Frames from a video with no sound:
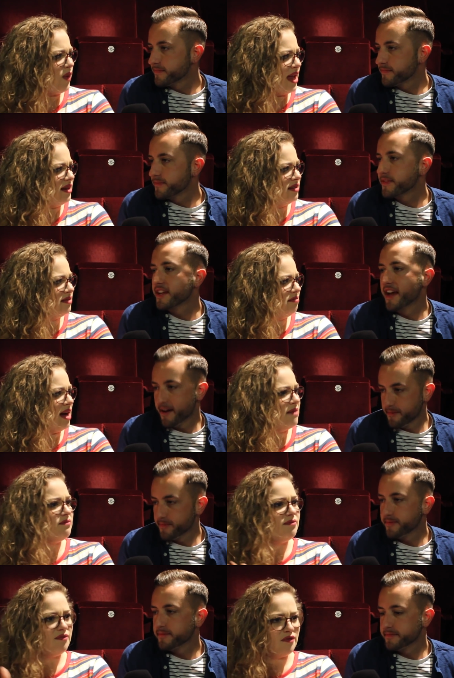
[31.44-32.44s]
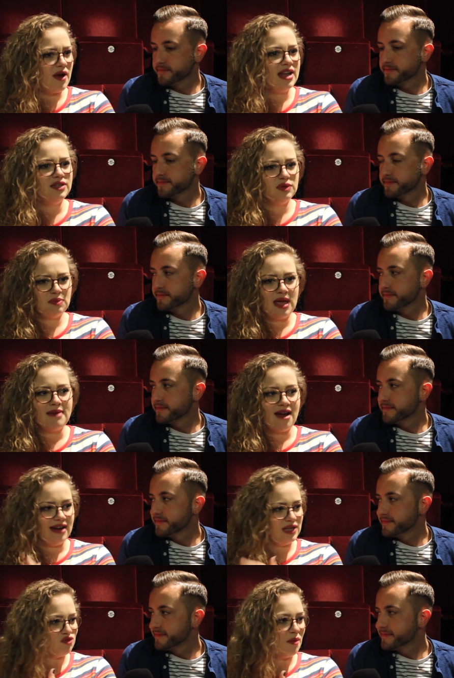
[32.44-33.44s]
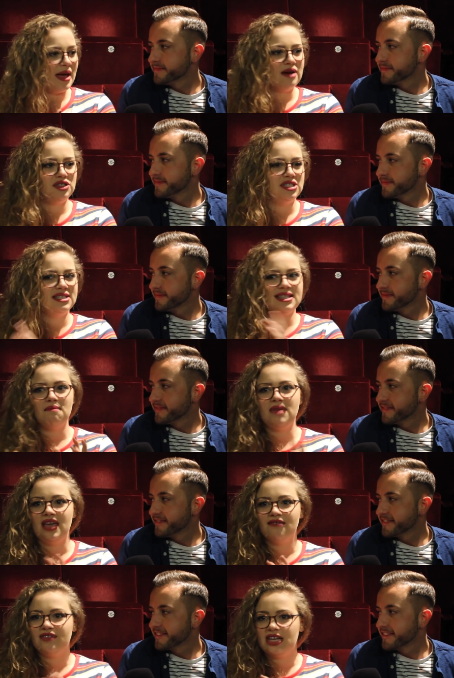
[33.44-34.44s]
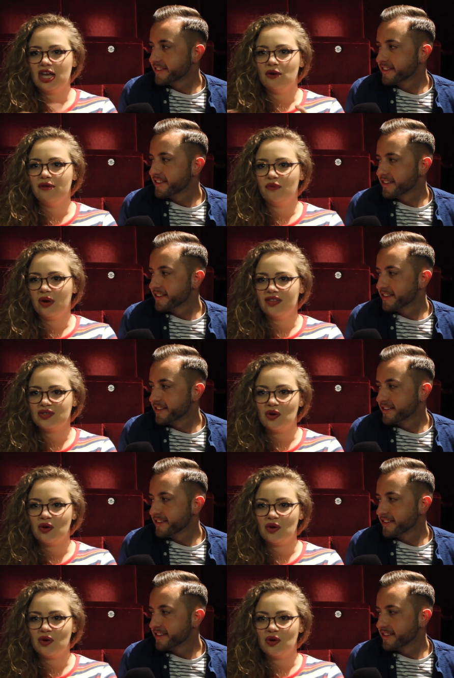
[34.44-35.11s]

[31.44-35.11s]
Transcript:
Speaker 1: when yeah. my friend who was playing Marius, Rob Houchen, sent me a video of one of the